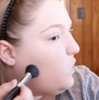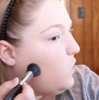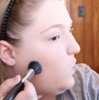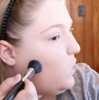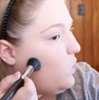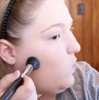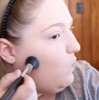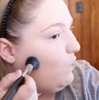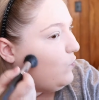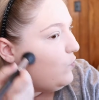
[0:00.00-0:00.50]

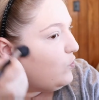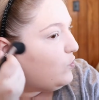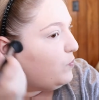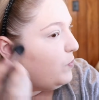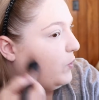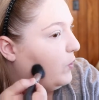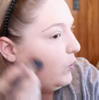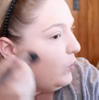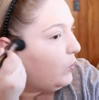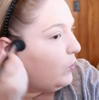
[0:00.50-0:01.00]
I've just
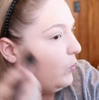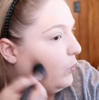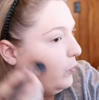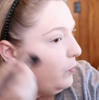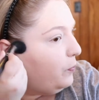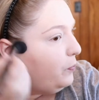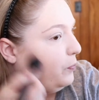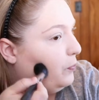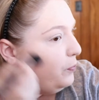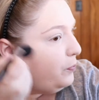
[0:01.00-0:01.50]
been a little
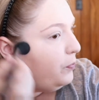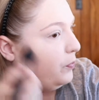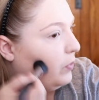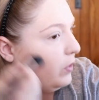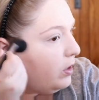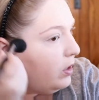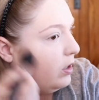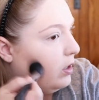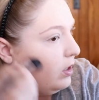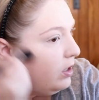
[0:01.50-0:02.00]

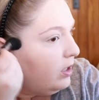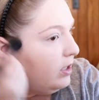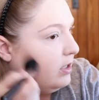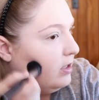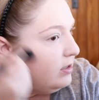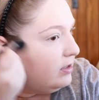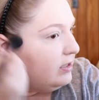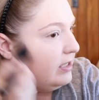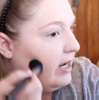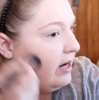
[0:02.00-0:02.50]

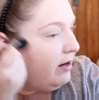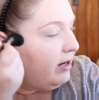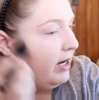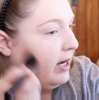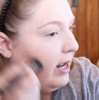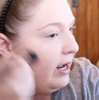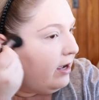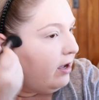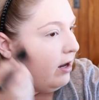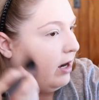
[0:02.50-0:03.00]
down
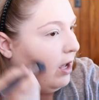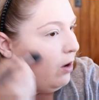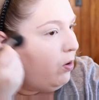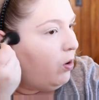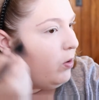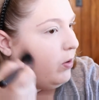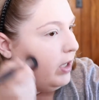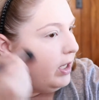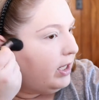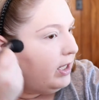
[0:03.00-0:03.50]
and out. I
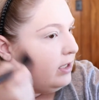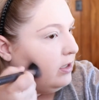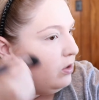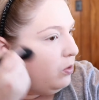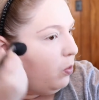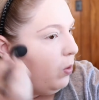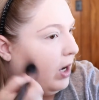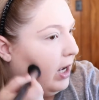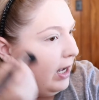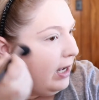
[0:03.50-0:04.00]
won't get
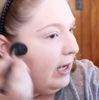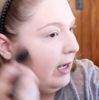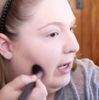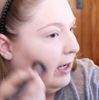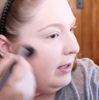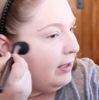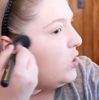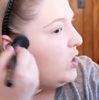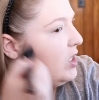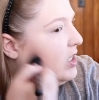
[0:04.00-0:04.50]
into
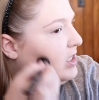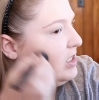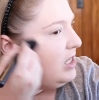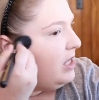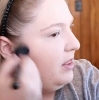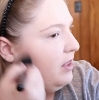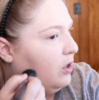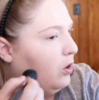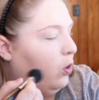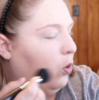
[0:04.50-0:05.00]
why. That's
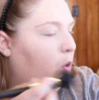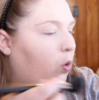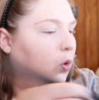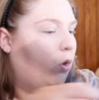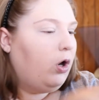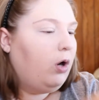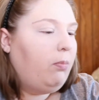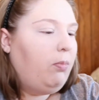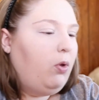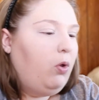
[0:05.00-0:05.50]
nothing
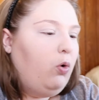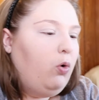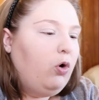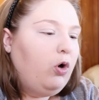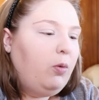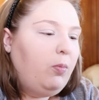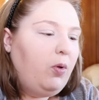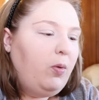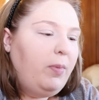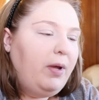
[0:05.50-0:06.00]

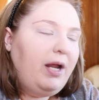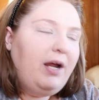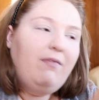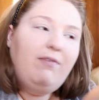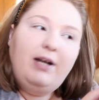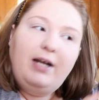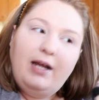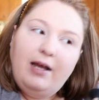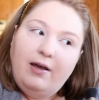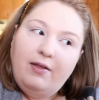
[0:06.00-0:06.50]
horrible, but
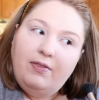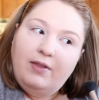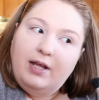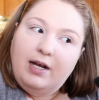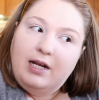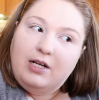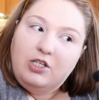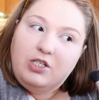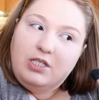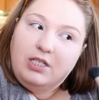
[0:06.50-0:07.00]
every now and
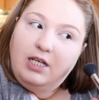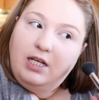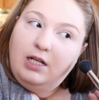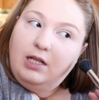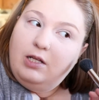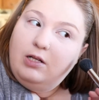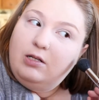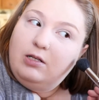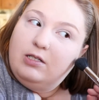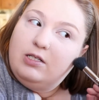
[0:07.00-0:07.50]
then I just get
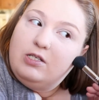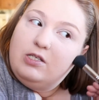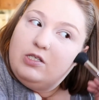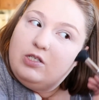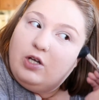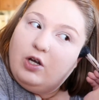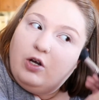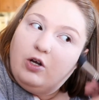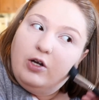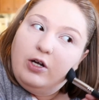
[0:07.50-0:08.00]
a little
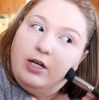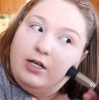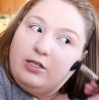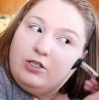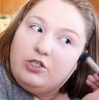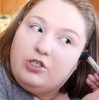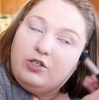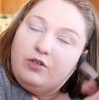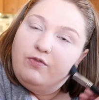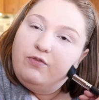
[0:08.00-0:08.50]

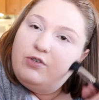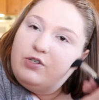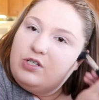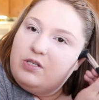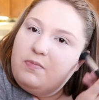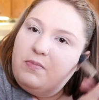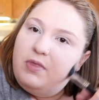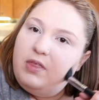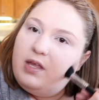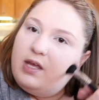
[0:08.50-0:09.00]
discouraged for
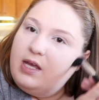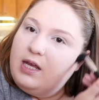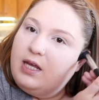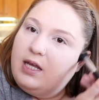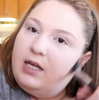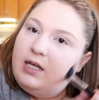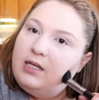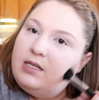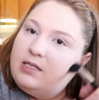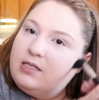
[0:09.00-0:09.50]
some
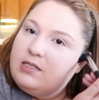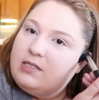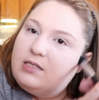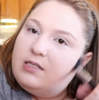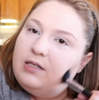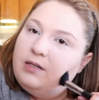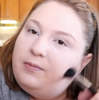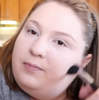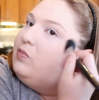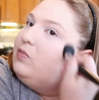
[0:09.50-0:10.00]
things,
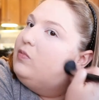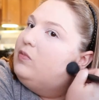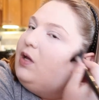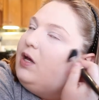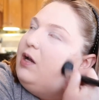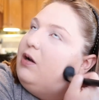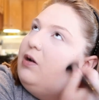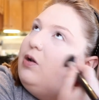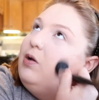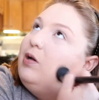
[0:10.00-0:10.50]
and
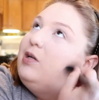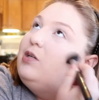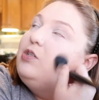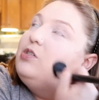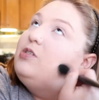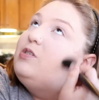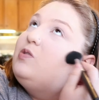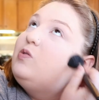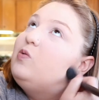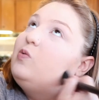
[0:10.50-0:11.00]
I don't know, I
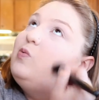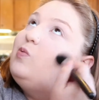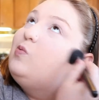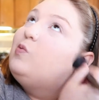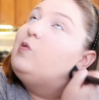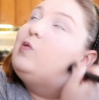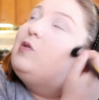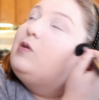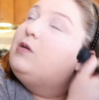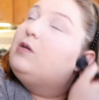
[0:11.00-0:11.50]
just
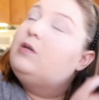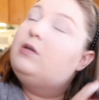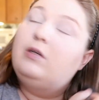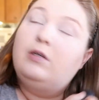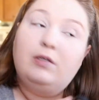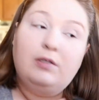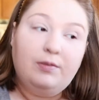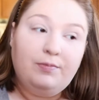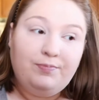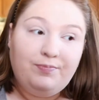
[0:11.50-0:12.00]

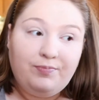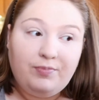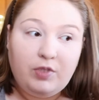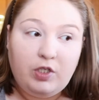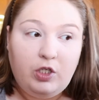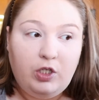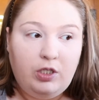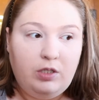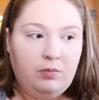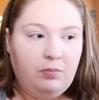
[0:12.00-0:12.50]

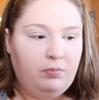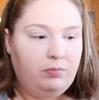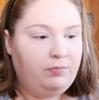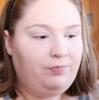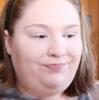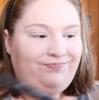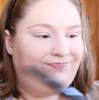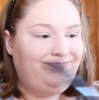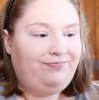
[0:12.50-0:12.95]
couldn't